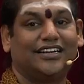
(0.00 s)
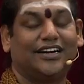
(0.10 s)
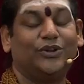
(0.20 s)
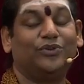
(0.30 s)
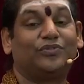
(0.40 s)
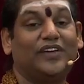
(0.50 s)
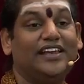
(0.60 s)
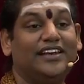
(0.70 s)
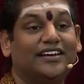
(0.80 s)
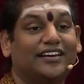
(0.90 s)
and you
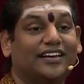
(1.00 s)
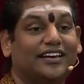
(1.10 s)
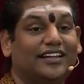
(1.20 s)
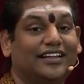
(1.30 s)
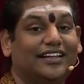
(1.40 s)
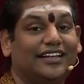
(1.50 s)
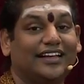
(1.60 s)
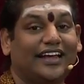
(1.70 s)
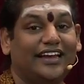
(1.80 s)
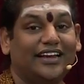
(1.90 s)
feel
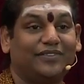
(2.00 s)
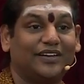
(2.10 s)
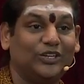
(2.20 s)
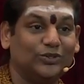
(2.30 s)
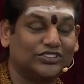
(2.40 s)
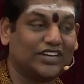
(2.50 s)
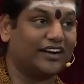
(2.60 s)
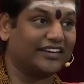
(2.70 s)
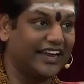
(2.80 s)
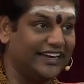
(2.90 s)
you
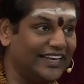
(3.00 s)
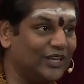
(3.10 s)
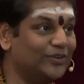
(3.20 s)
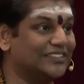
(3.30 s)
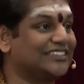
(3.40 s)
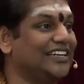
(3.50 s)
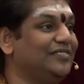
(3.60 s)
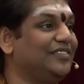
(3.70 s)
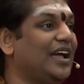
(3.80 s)
start hating yourself.